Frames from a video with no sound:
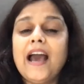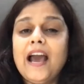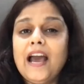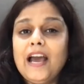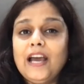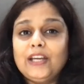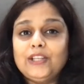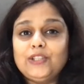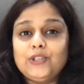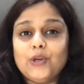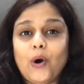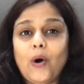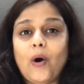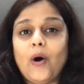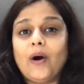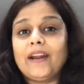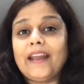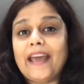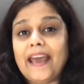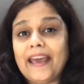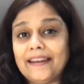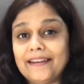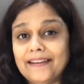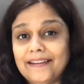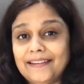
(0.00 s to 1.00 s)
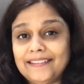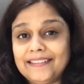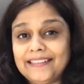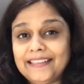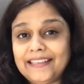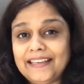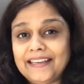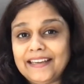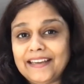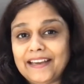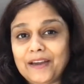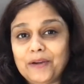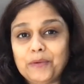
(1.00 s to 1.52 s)
your
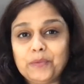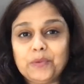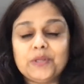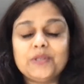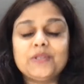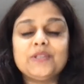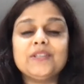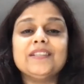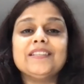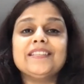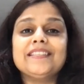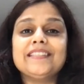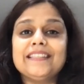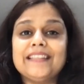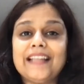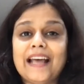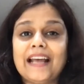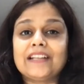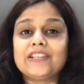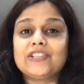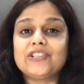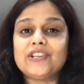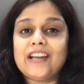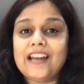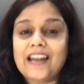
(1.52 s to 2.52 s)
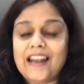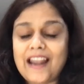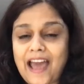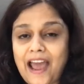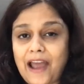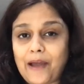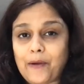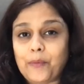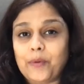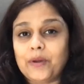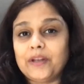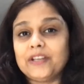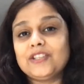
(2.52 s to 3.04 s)
NLTK, which is Natural
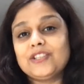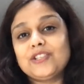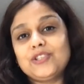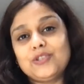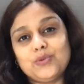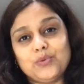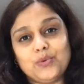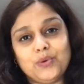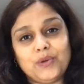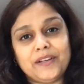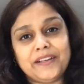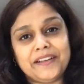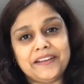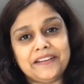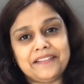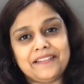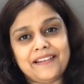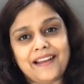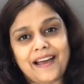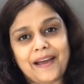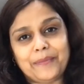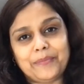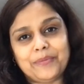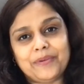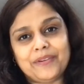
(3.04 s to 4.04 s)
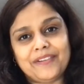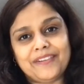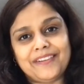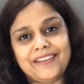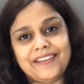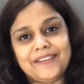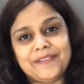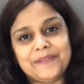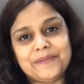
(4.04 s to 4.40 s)
Language Toolkit library.